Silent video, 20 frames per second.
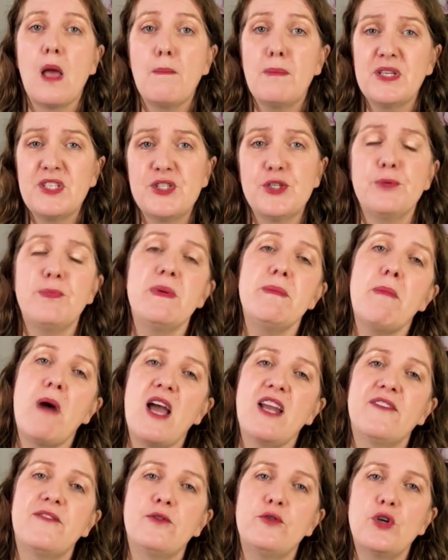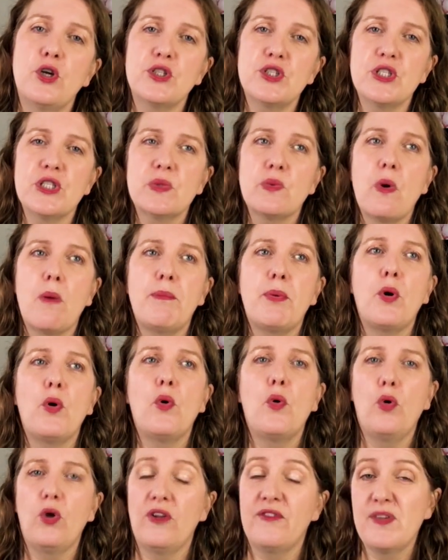But do be mindful not to swap
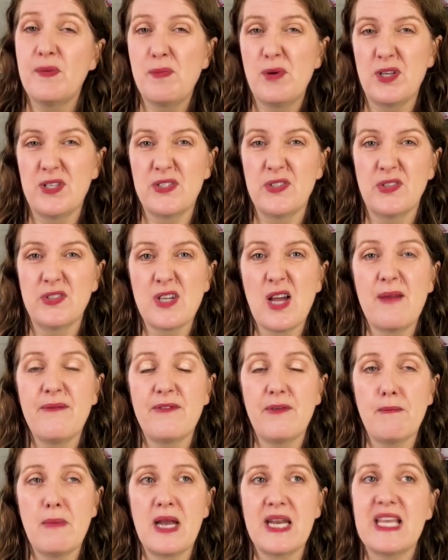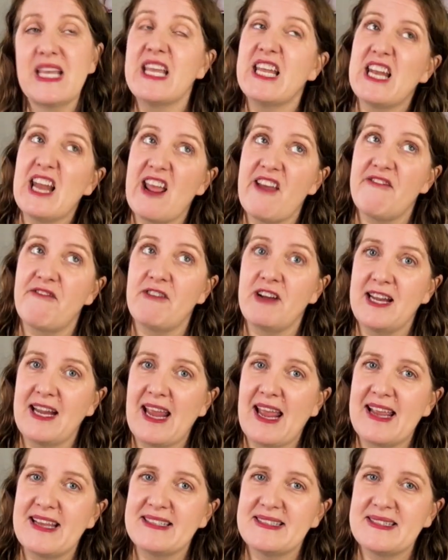all of your personal time for money in every
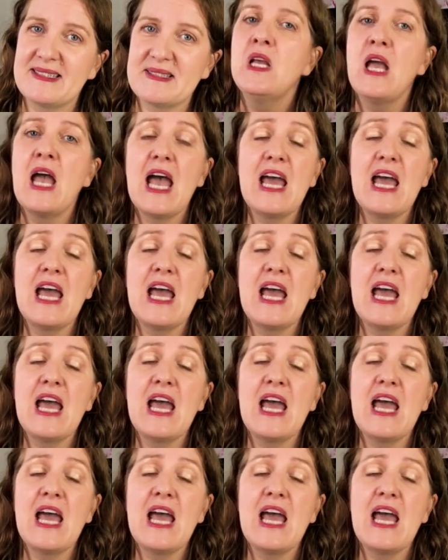case.